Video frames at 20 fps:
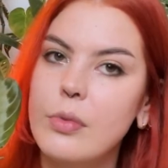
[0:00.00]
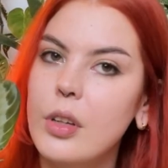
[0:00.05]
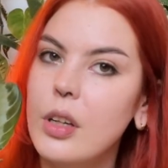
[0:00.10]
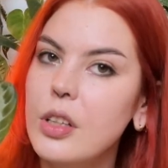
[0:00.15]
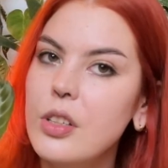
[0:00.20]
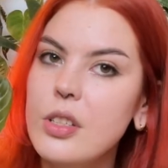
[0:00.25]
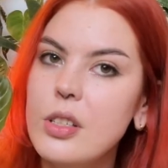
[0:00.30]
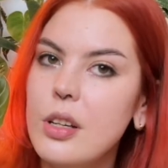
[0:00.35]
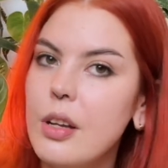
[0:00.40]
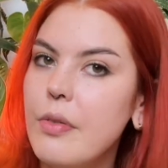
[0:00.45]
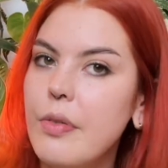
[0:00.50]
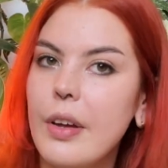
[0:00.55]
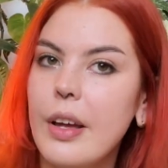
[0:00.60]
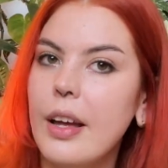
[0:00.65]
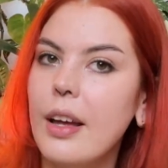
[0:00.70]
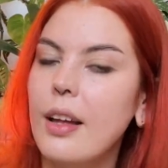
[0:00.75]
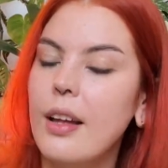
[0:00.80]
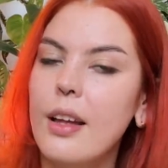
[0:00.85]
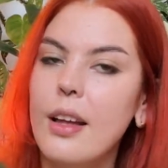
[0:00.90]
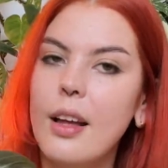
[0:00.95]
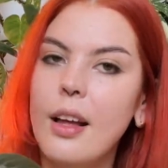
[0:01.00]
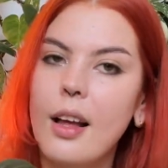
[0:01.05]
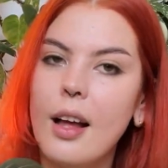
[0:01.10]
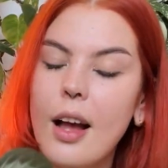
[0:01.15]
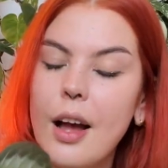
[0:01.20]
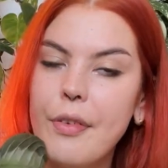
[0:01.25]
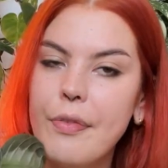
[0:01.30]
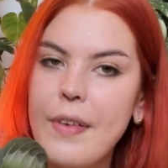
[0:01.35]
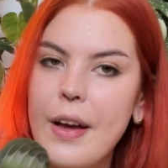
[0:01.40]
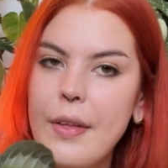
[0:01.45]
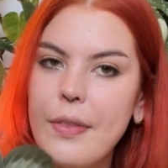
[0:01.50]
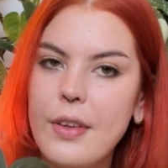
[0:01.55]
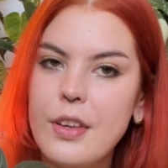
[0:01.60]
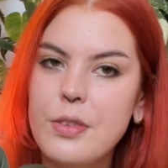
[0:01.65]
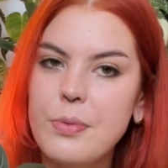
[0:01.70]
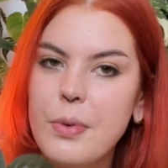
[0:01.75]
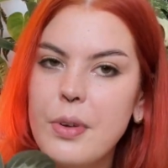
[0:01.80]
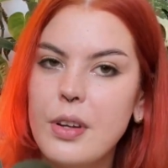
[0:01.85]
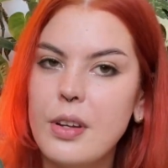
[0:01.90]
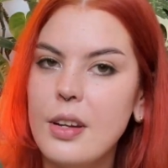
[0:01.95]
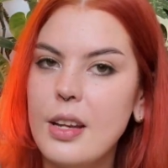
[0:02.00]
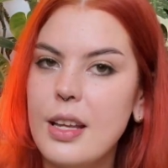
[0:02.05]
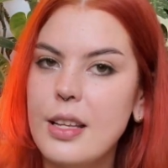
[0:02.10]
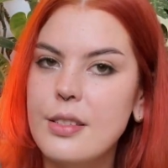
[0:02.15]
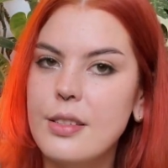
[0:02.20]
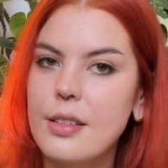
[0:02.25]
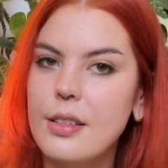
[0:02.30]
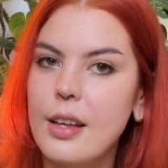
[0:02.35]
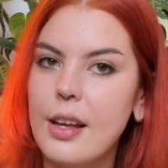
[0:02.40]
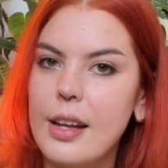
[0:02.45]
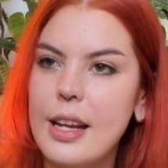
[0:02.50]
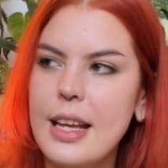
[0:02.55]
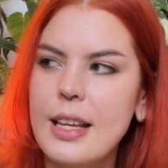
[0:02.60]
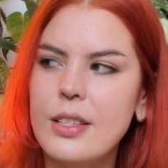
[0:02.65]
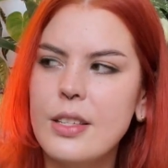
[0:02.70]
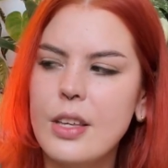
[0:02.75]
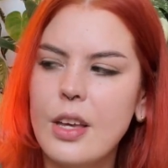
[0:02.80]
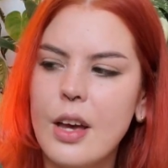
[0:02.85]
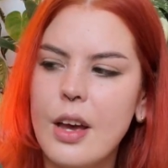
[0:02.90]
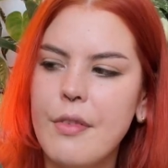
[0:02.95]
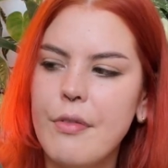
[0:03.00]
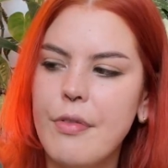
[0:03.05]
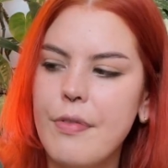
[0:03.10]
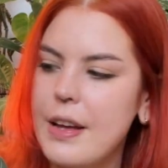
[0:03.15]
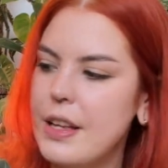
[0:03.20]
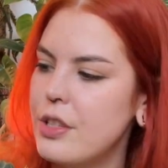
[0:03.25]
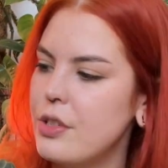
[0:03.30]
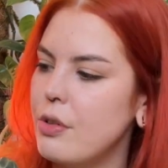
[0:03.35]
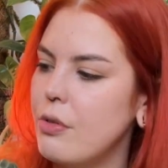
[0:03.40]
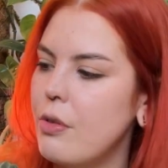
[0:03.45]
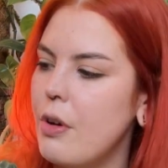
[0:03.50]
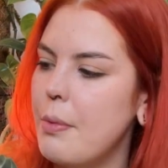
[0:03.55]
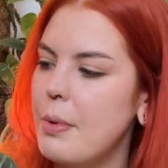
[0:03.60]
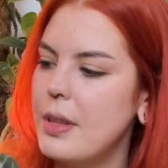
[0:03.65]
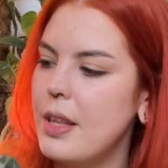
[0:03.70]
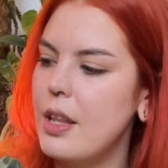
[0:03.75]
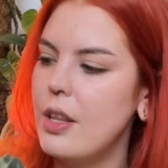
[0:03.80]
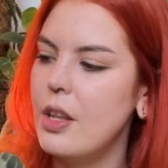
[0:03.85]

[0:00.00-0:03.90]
I just love it. I found this one is an easier and faster grower than